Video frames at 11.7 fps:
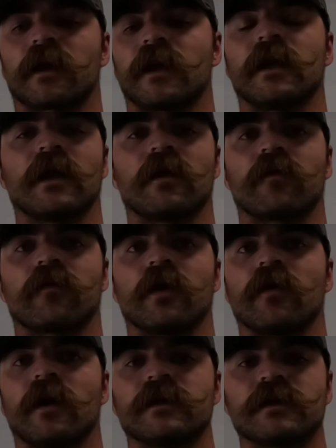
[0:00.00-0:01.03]
like any other
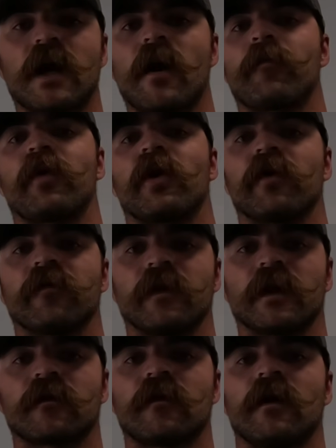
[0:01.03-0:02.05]
reel, it's not
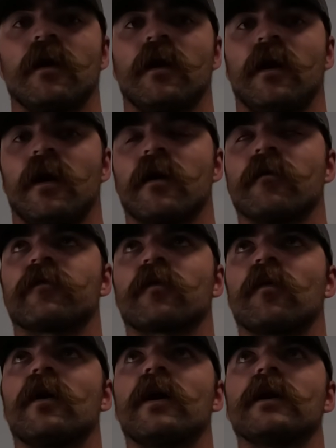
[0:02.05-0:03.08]
perfect. For
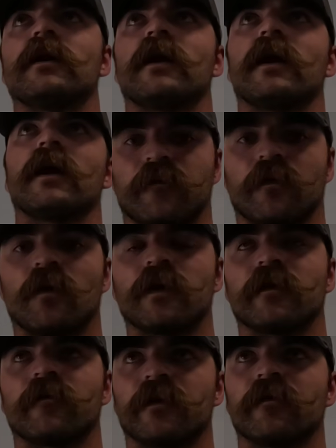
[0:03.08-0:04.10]
one,
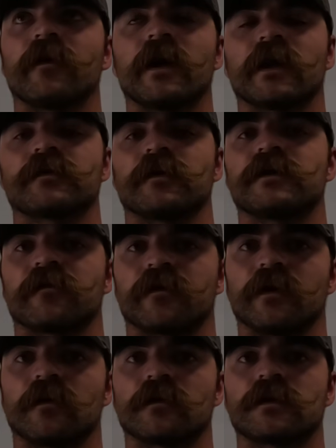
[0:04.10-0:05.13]
they're very expensive
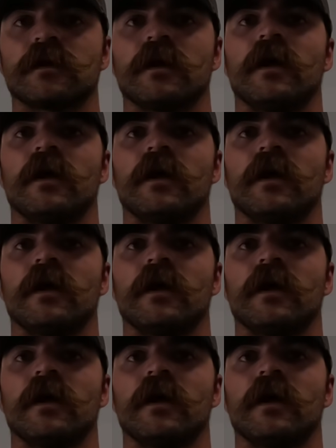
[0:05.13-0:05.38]
reels.